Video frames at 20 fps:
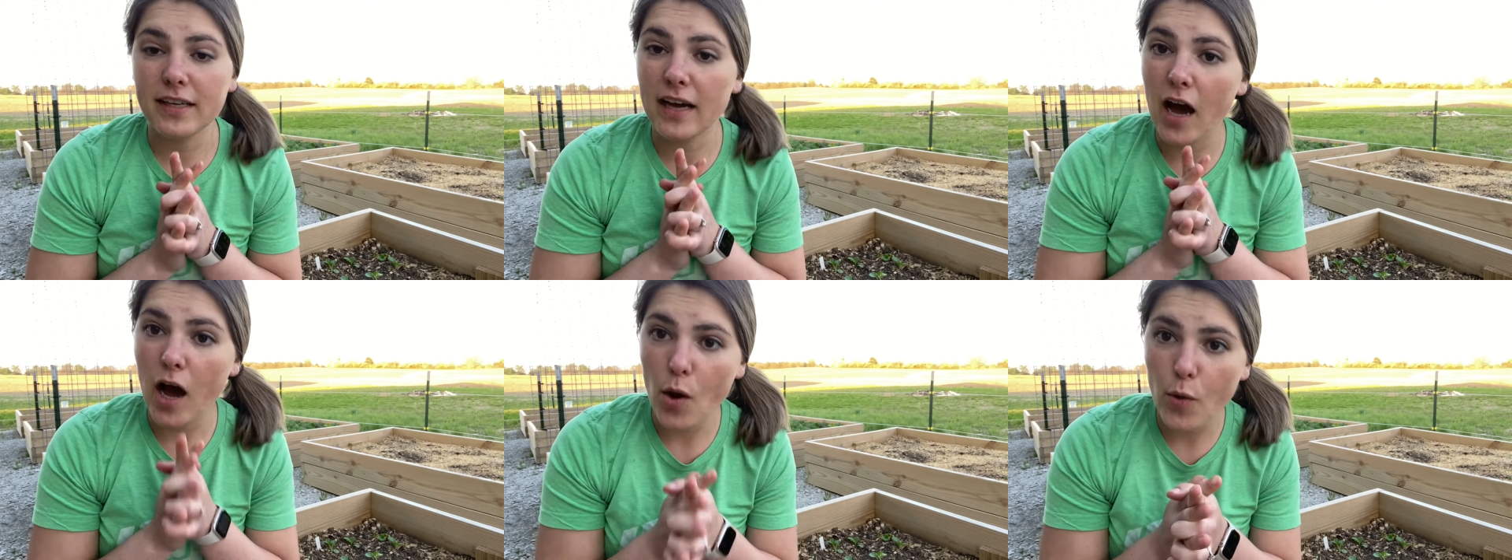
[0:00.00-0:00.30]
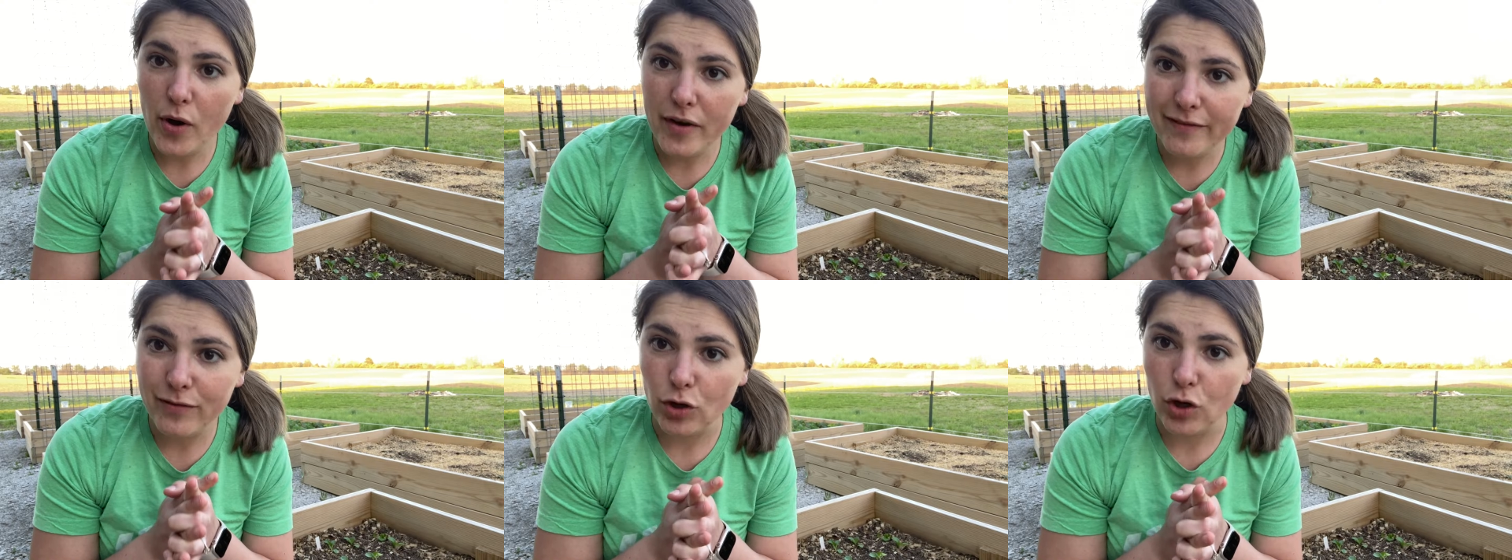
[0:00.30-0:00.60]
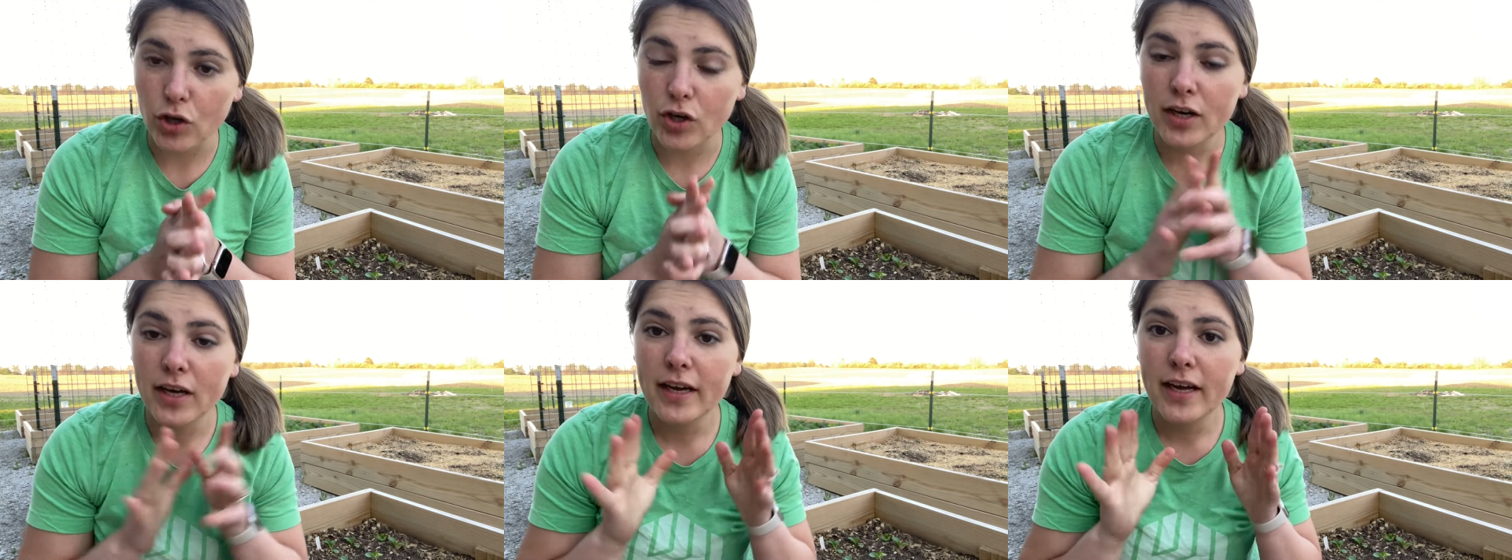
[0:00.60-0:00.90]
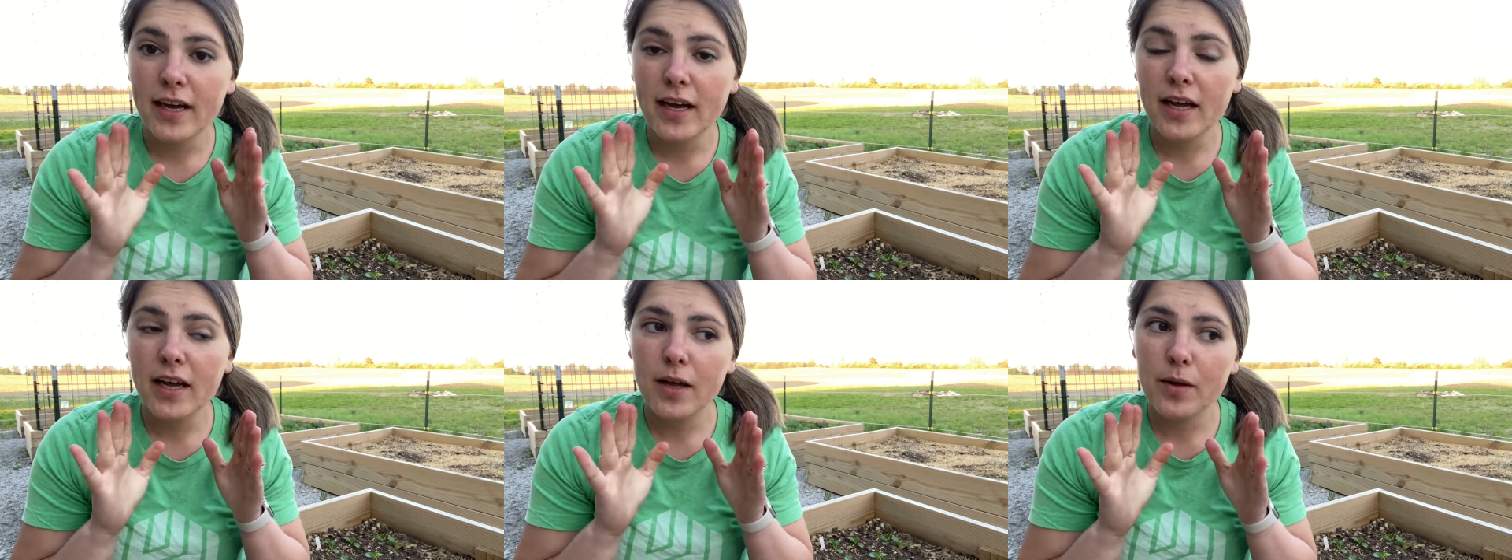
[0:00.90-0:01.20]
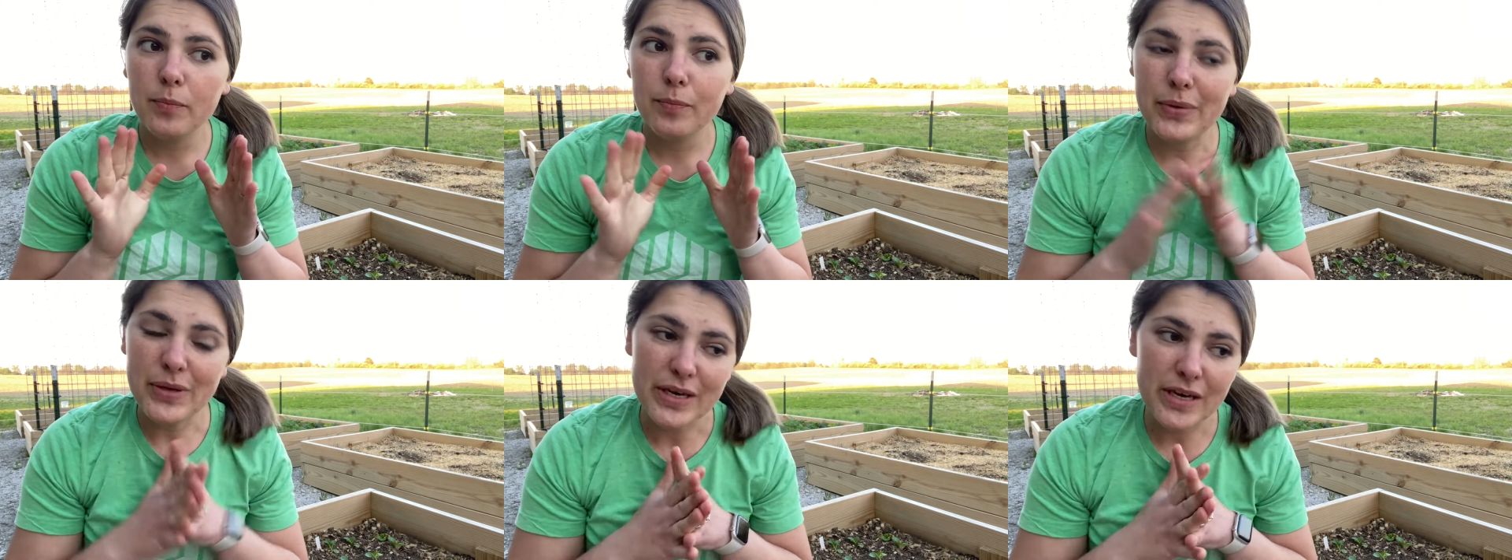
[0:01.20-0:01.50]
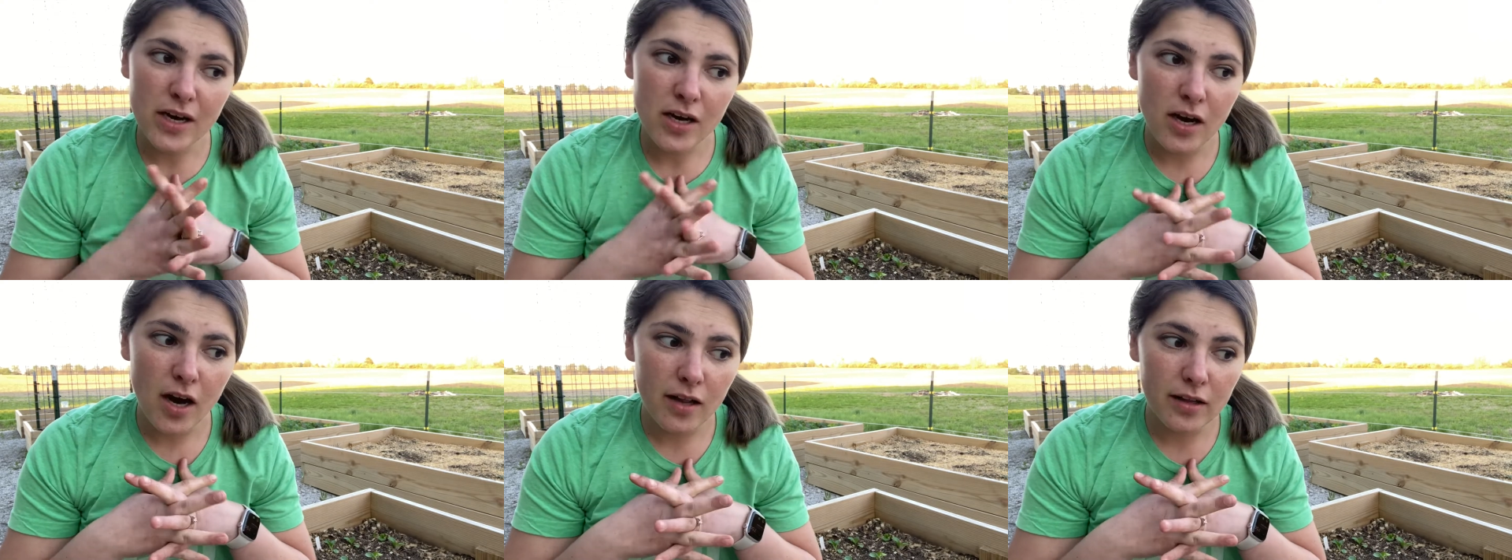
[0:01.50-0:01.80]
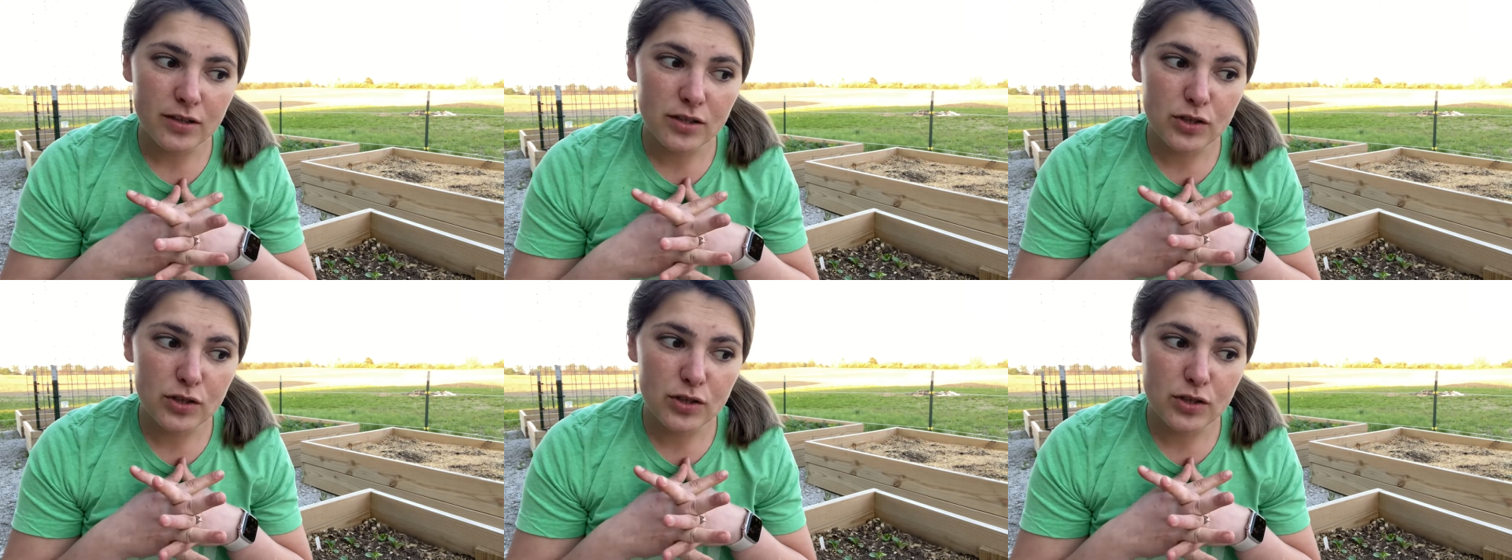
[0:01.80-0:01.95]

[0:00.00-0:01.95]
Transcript: However, being a college